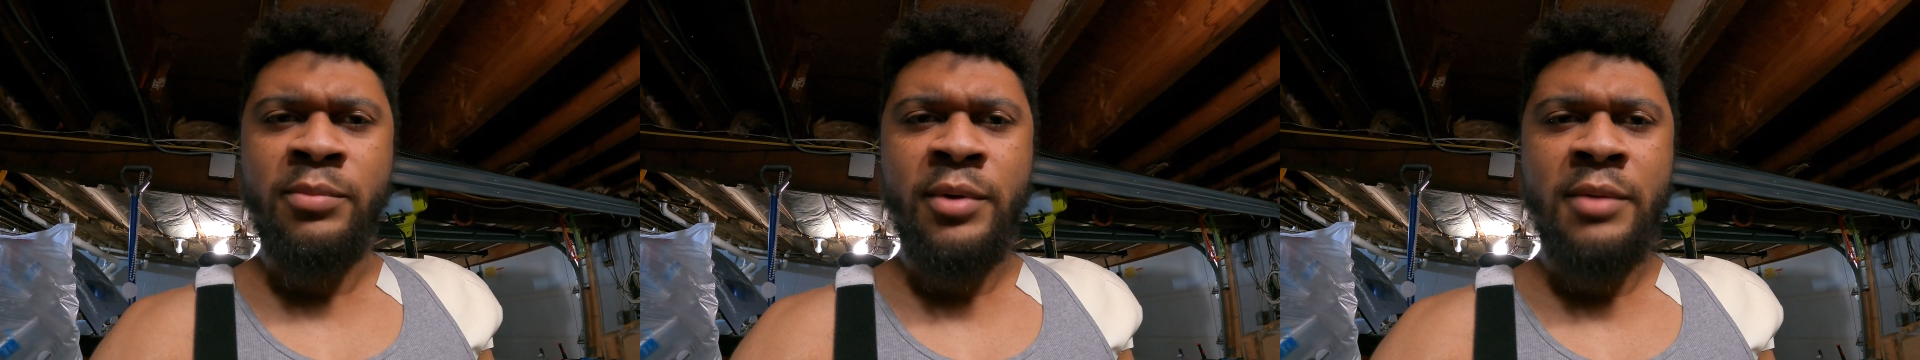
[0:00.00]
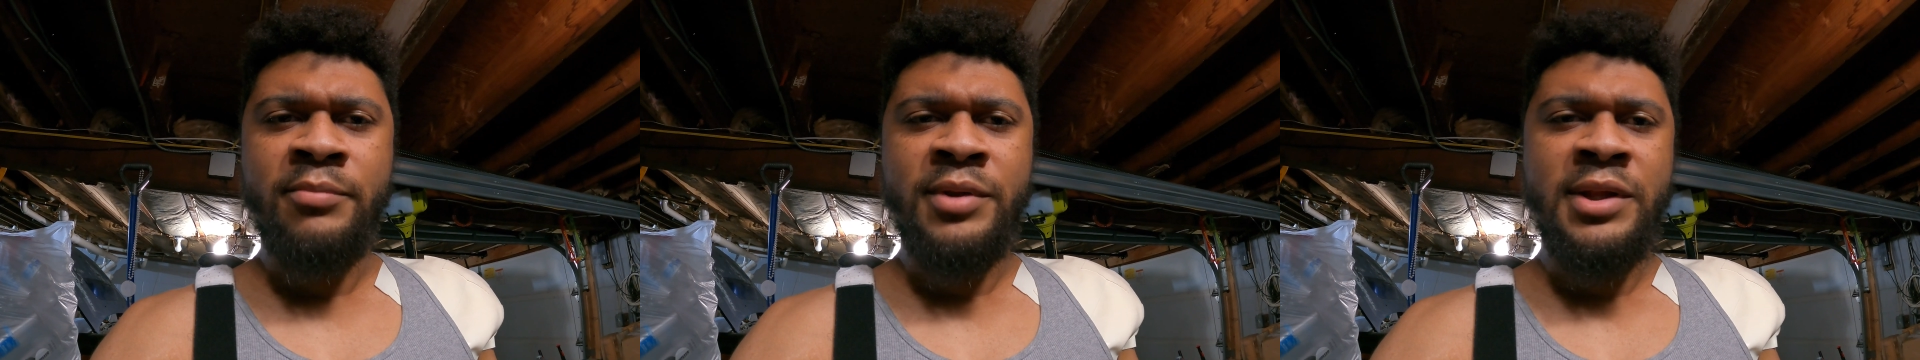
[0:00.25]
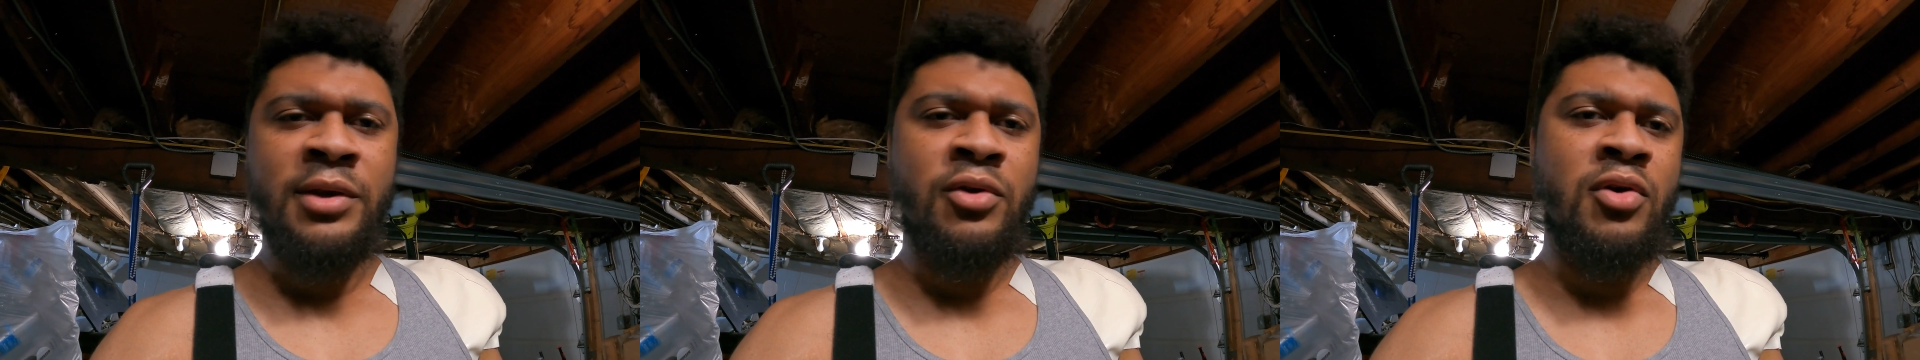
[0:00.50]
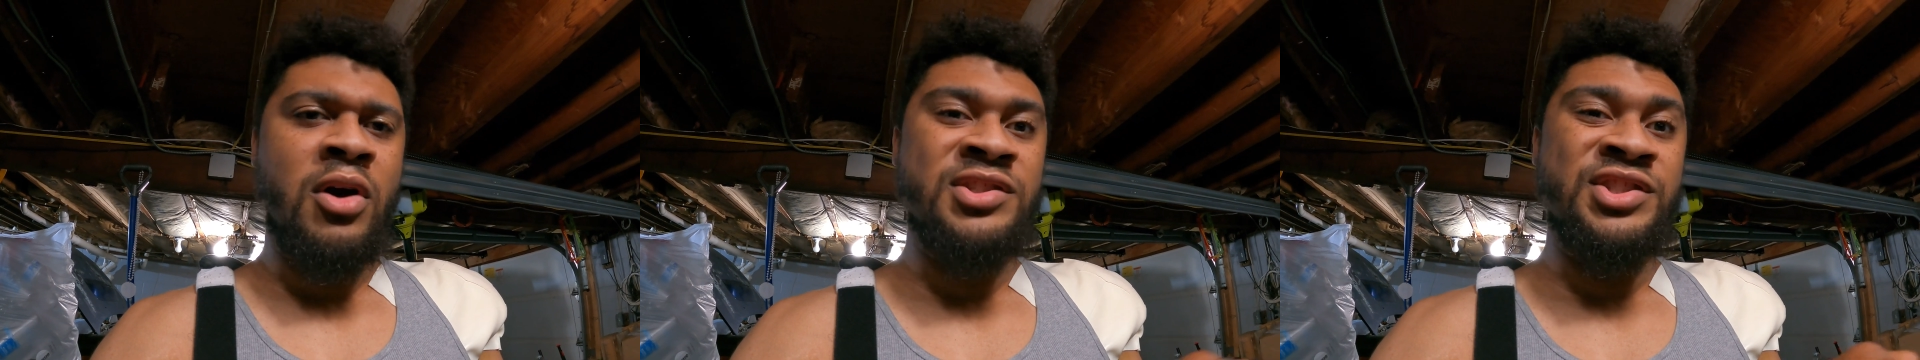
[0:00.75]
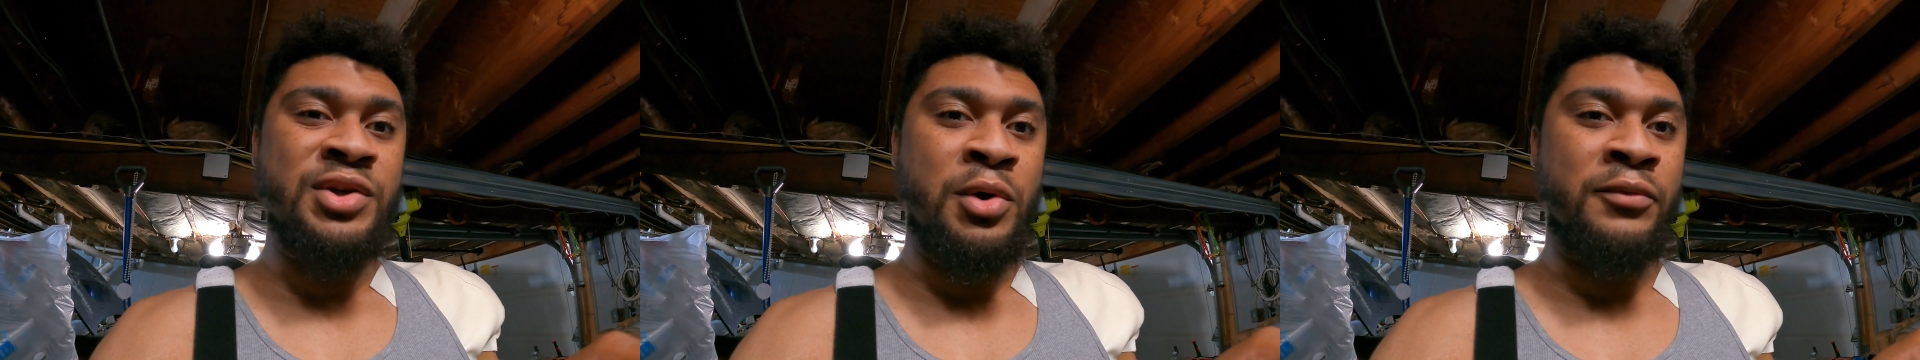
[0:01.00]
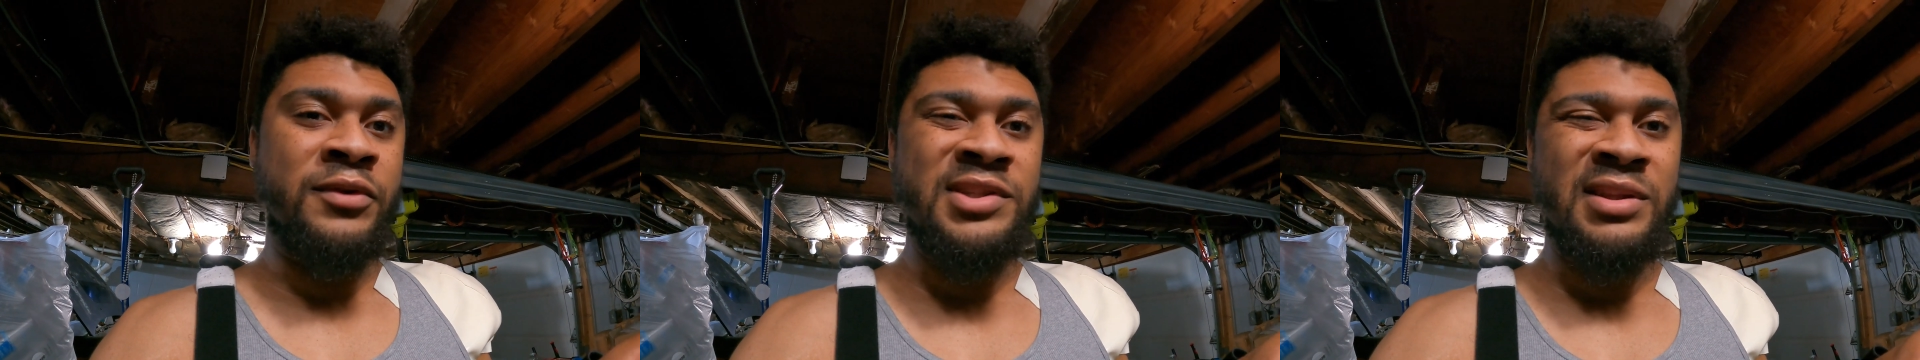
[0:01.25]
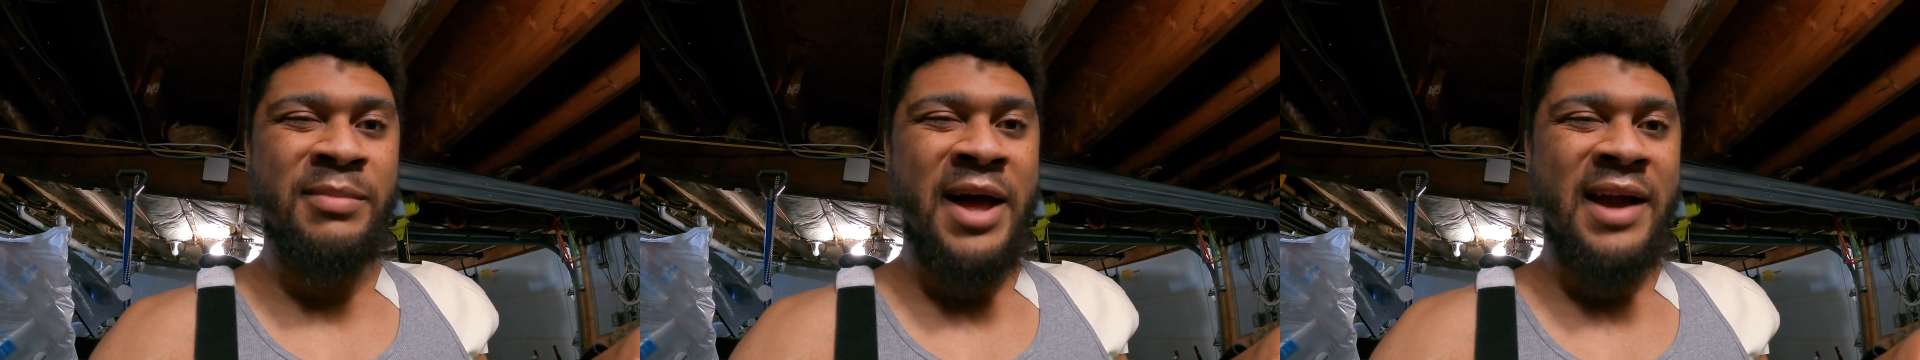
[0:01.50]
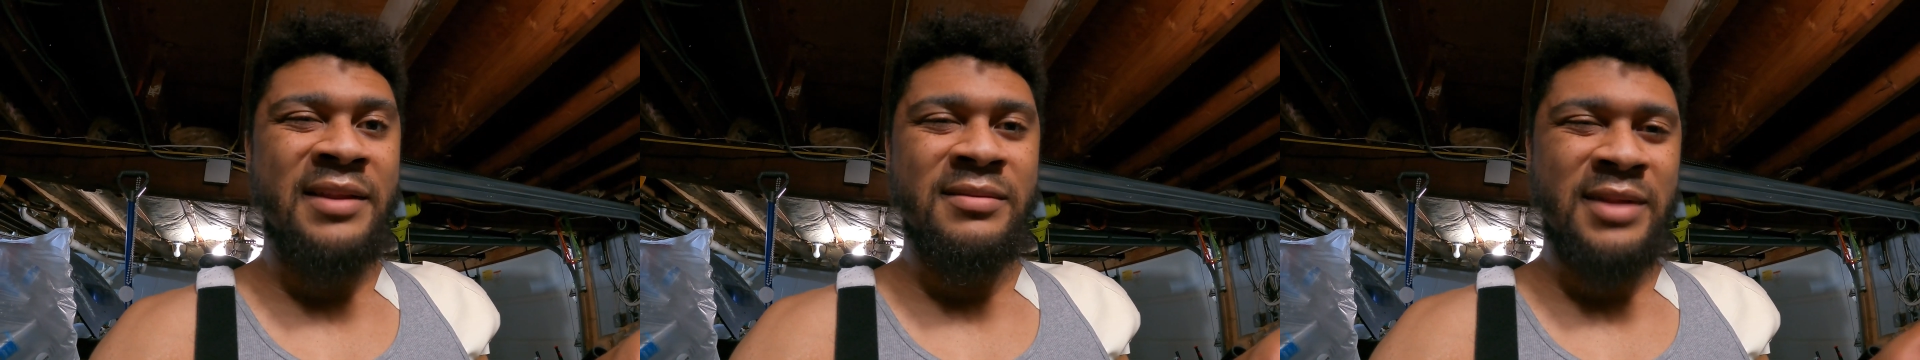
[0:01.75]
pump and then crosses over to the
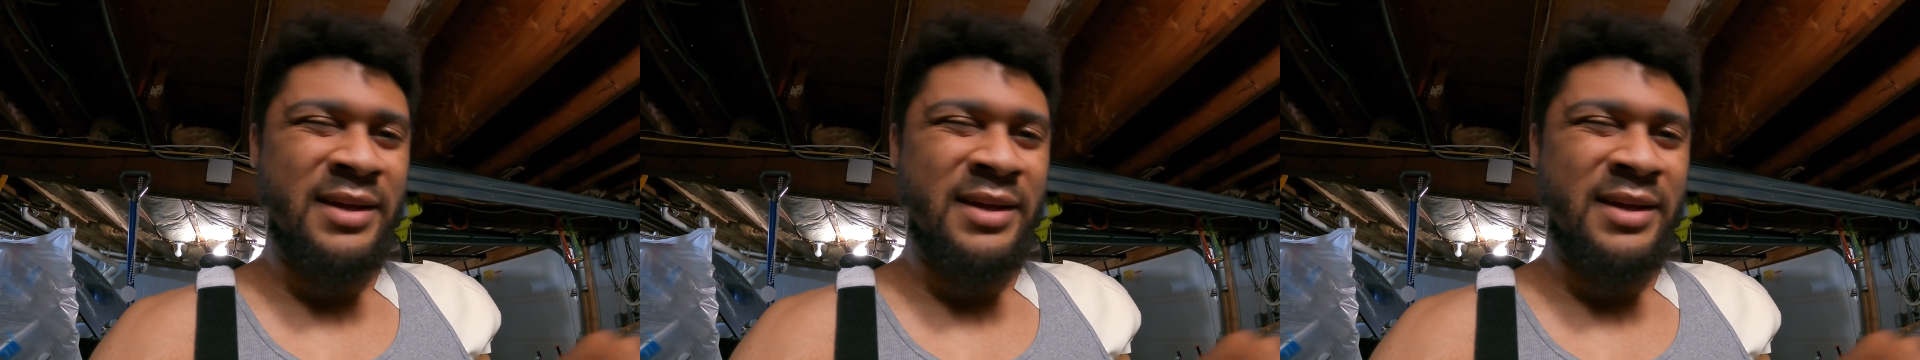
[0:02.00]
back of,